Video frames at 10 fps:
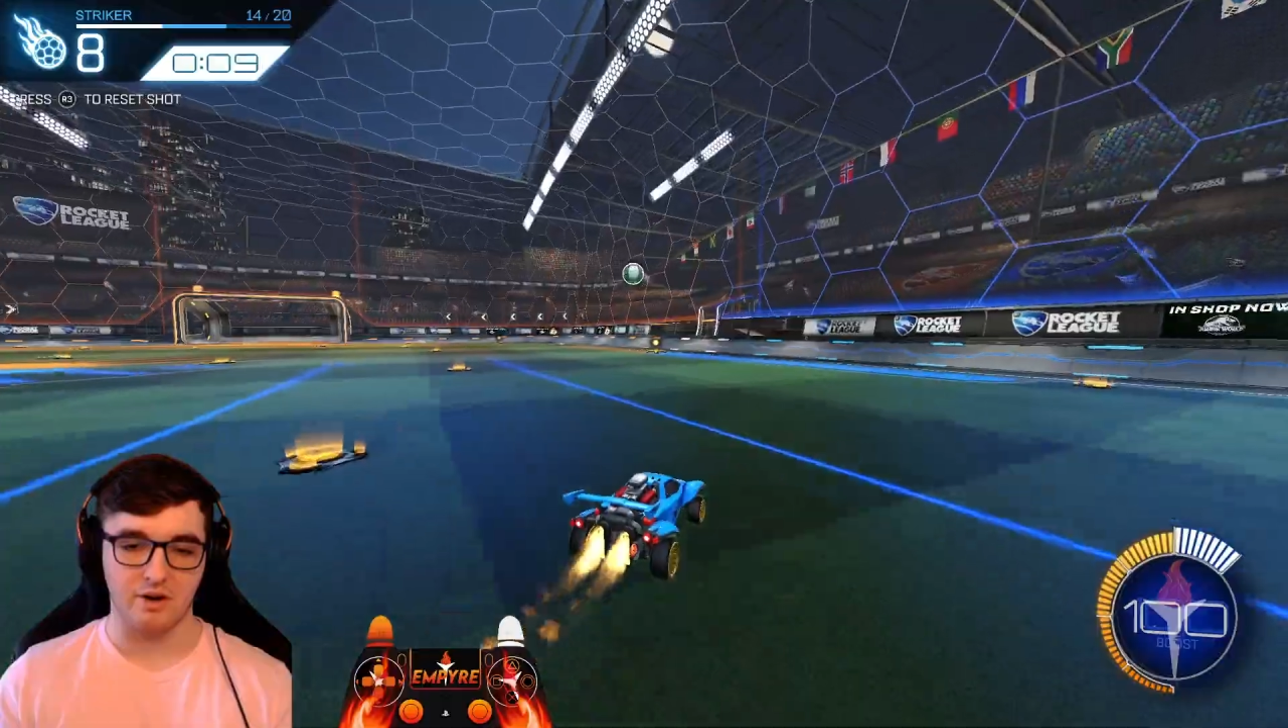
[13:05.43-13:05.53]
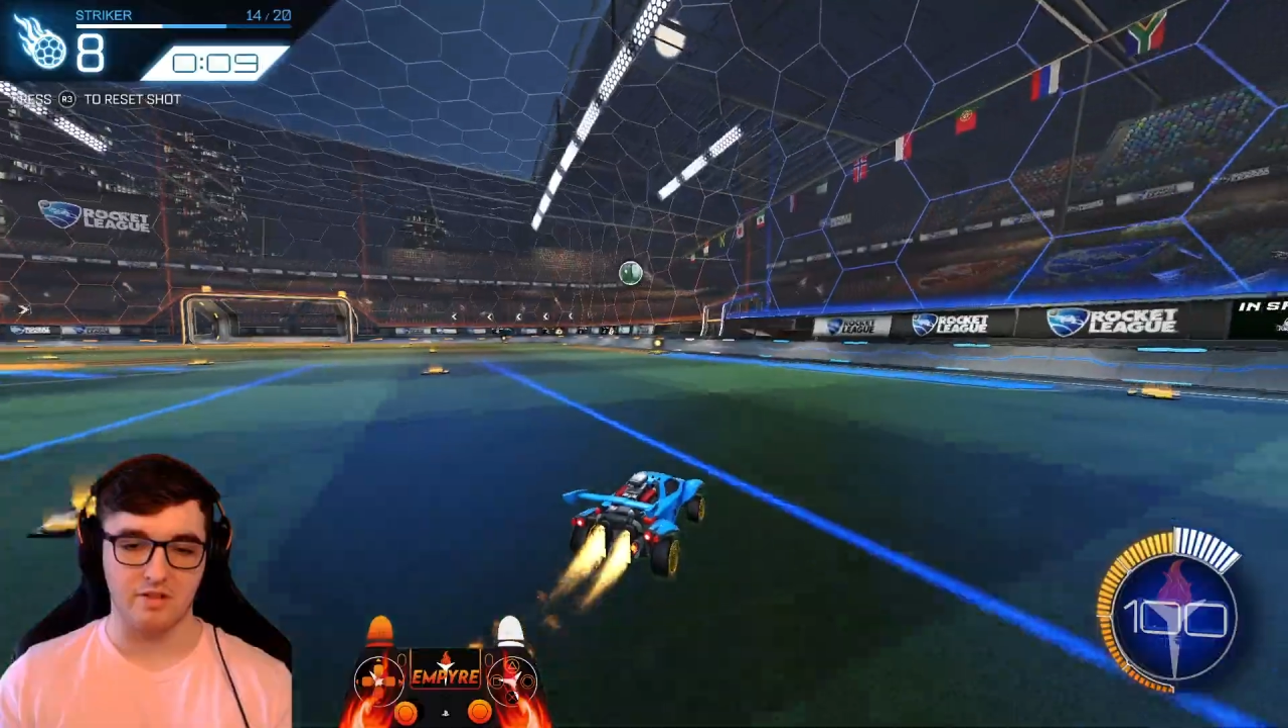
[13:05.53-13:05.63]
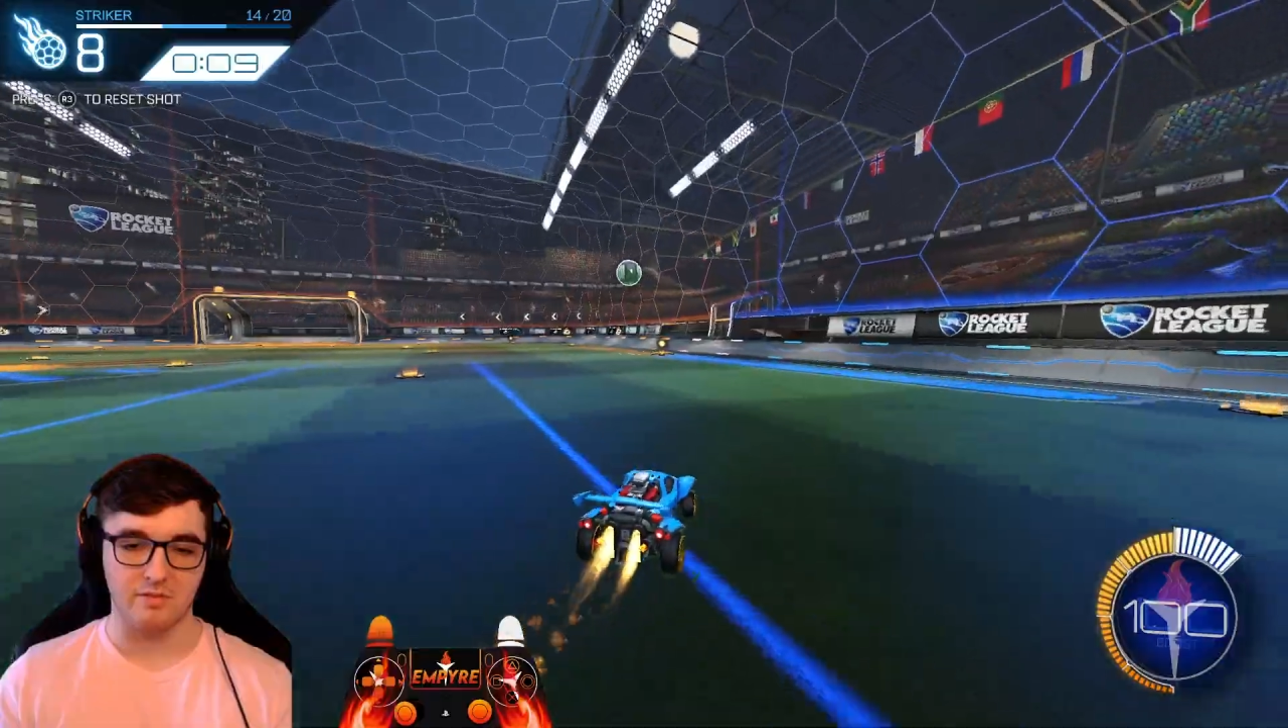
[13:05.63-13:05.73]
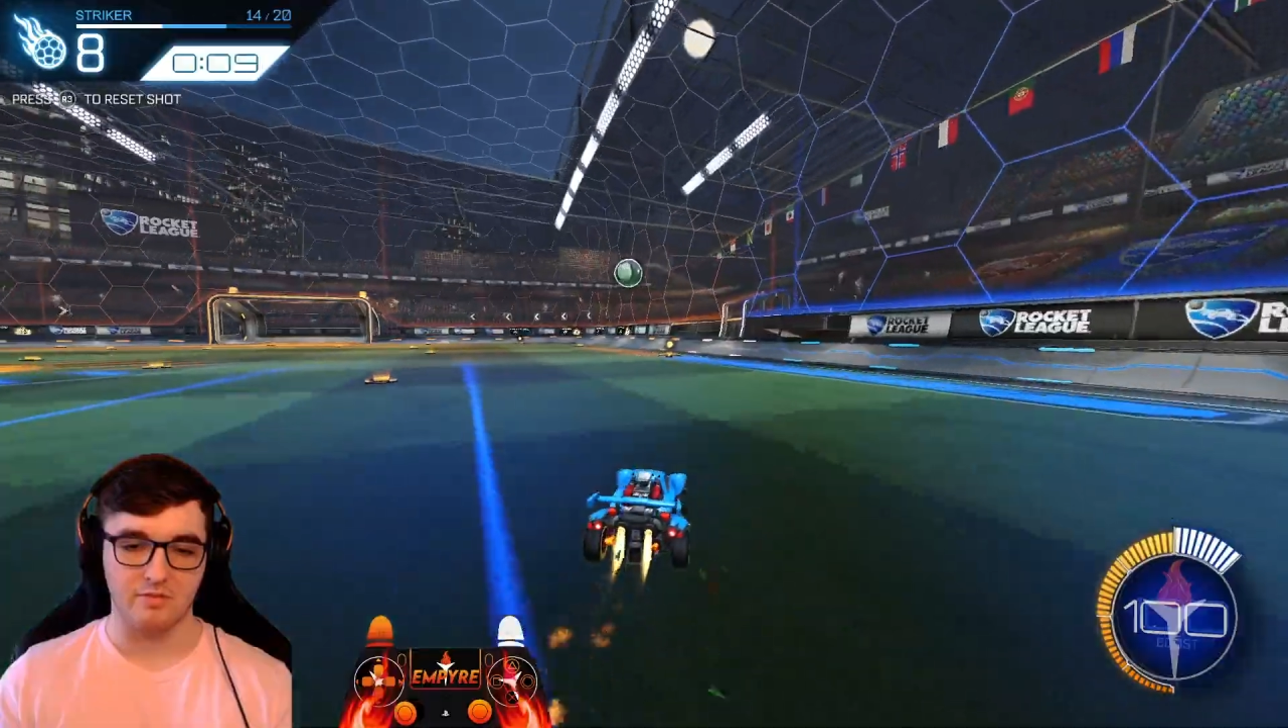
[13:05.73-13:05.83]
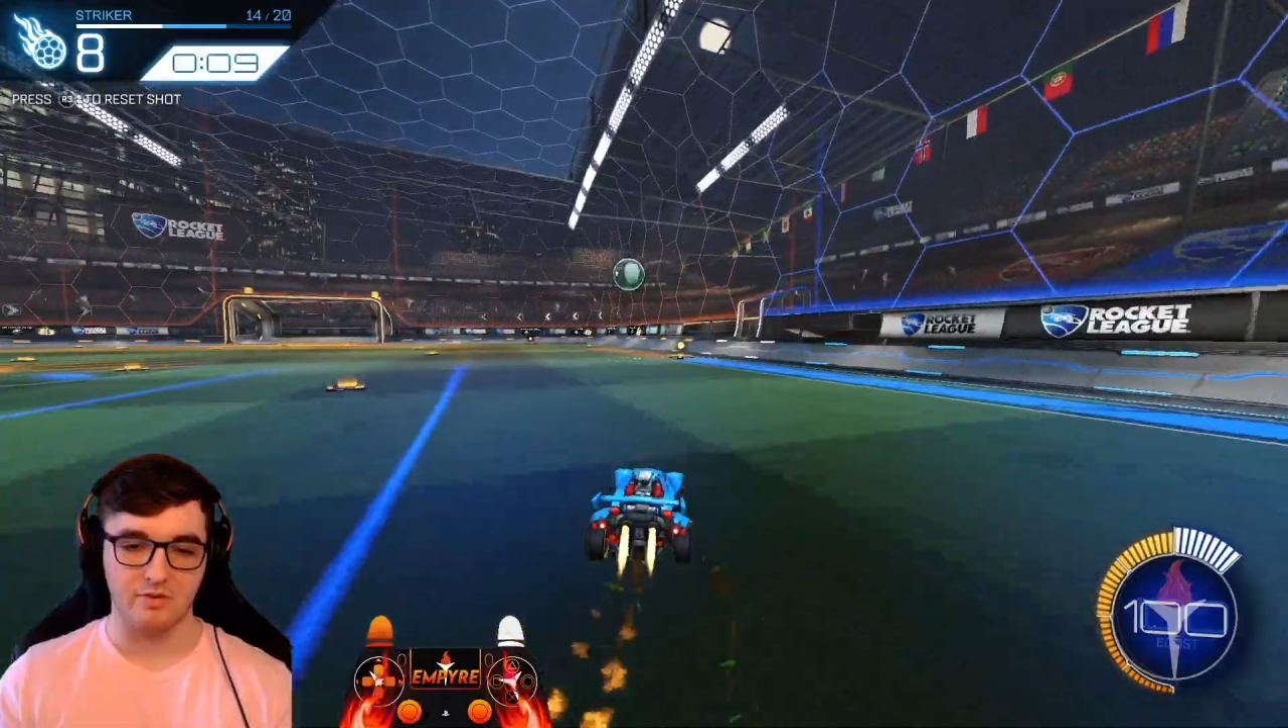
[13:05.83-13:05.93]
on
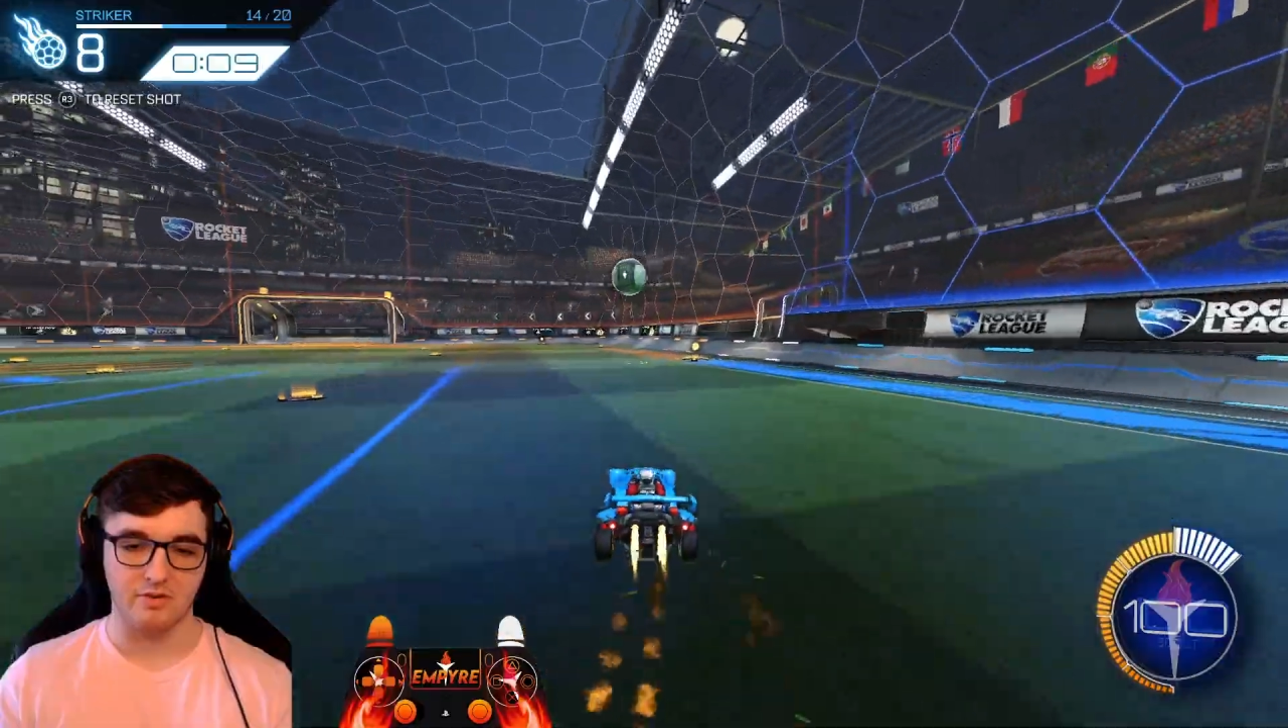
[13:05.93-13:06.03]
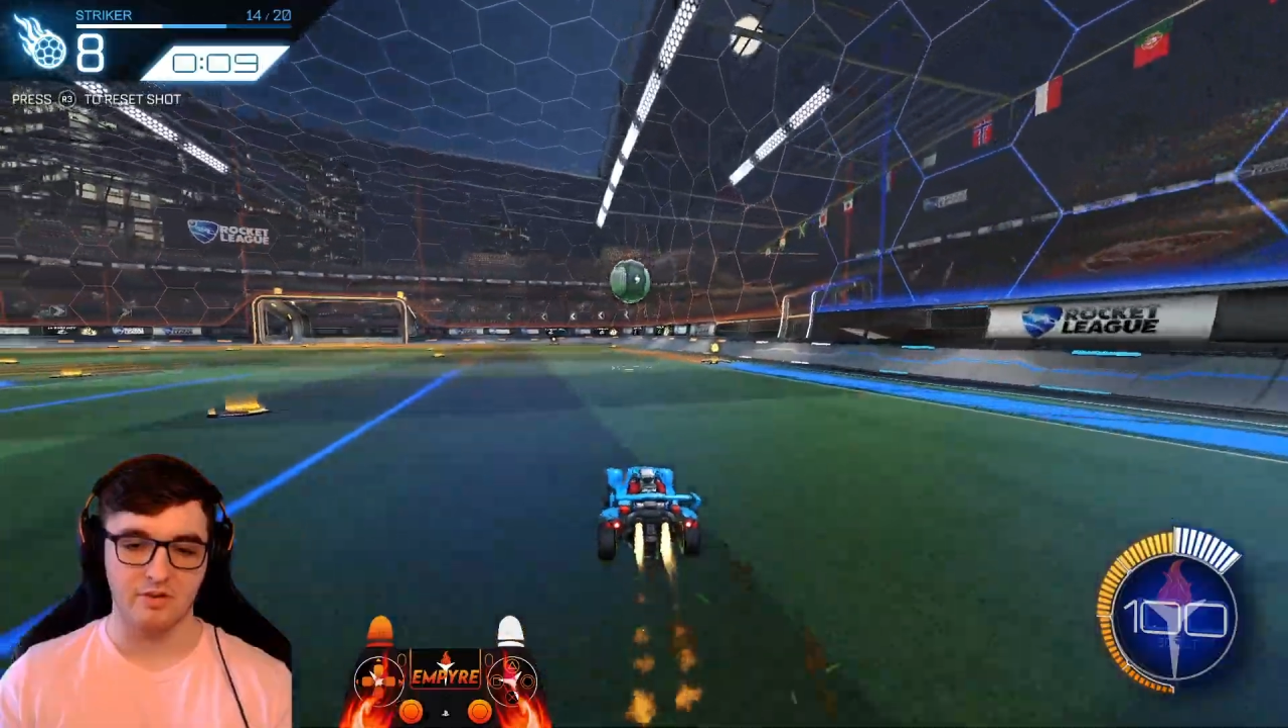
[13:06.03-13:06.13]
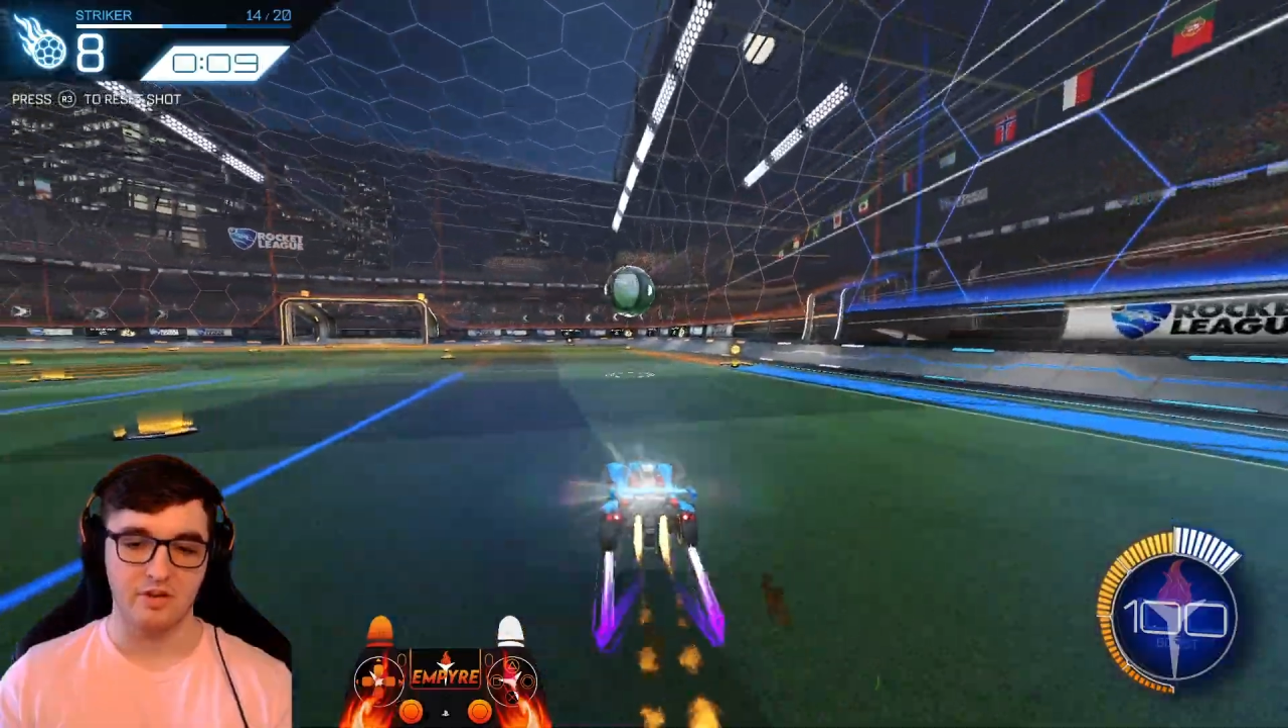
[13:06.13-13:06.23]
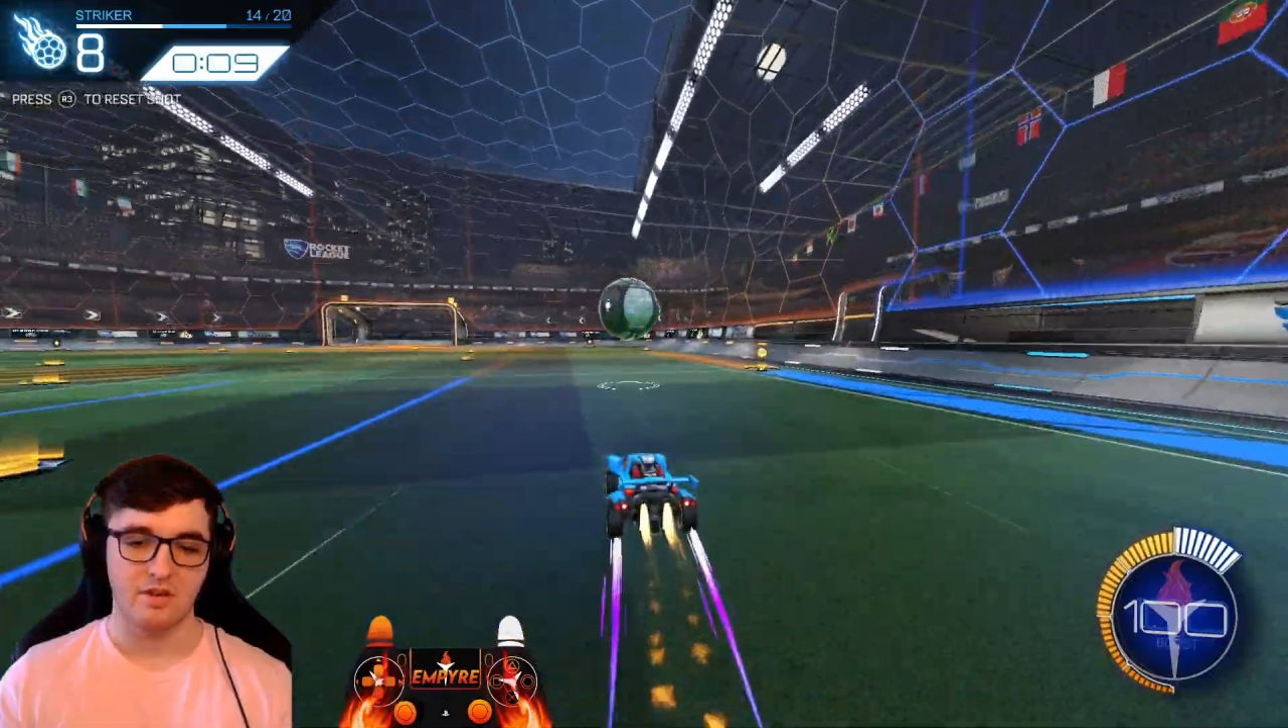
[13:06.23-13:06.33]
the field